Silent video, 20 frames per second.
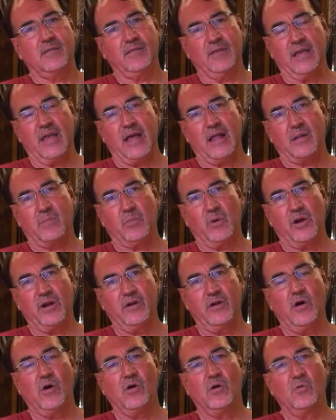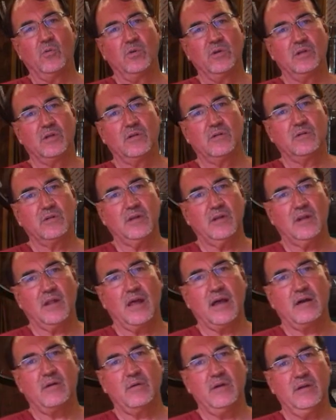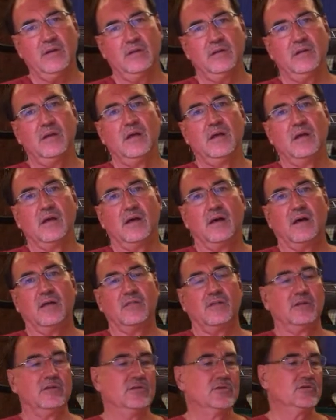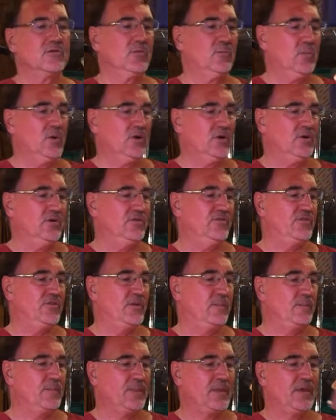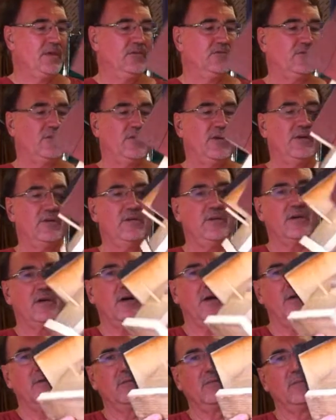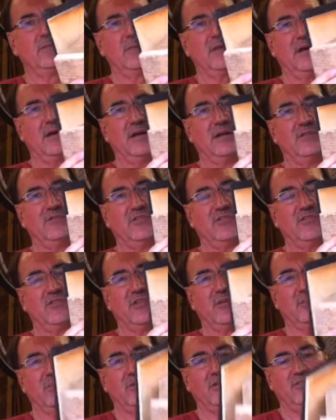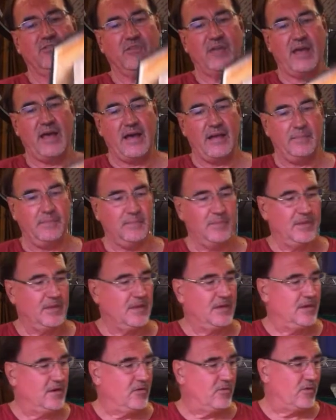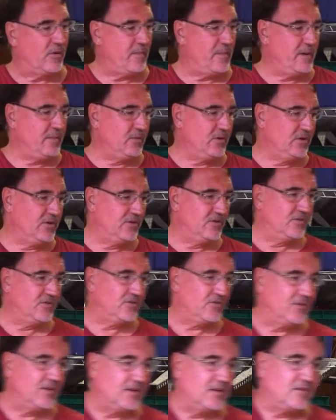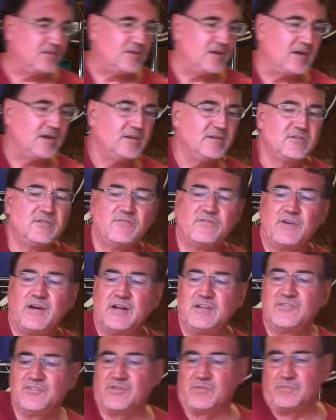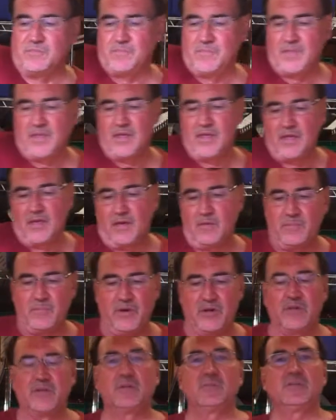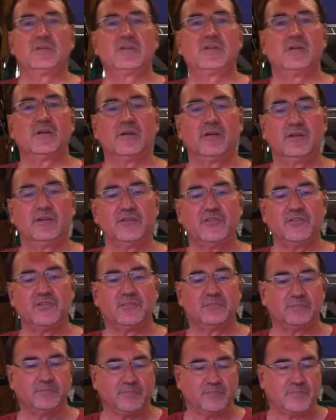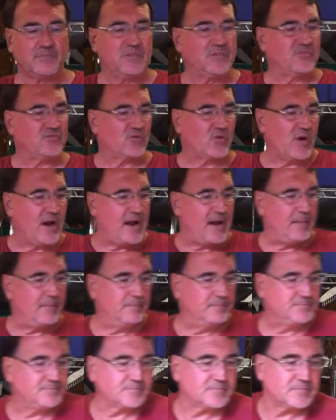The calibrated hole will only allow in the local birds. So there you go. It's as simple as that. Remember, you just need to find some building materials, scrap,